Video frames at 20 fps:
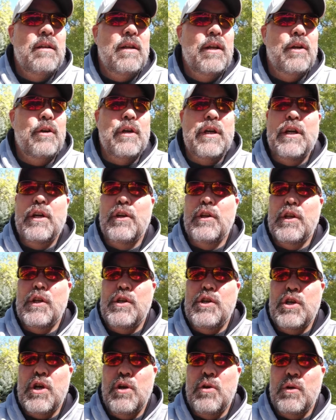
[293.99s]
You hear the
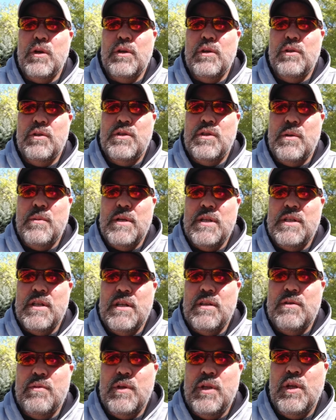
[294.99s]
joke, somebody
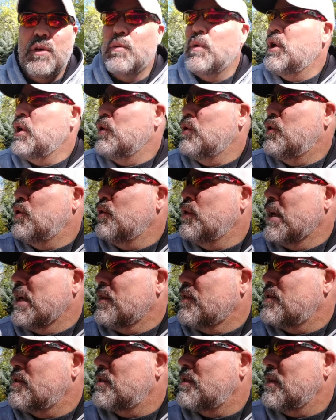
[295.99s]
says, will you do
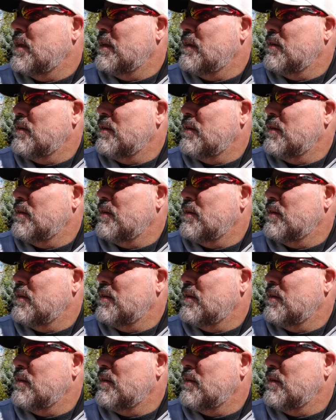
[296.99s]
this?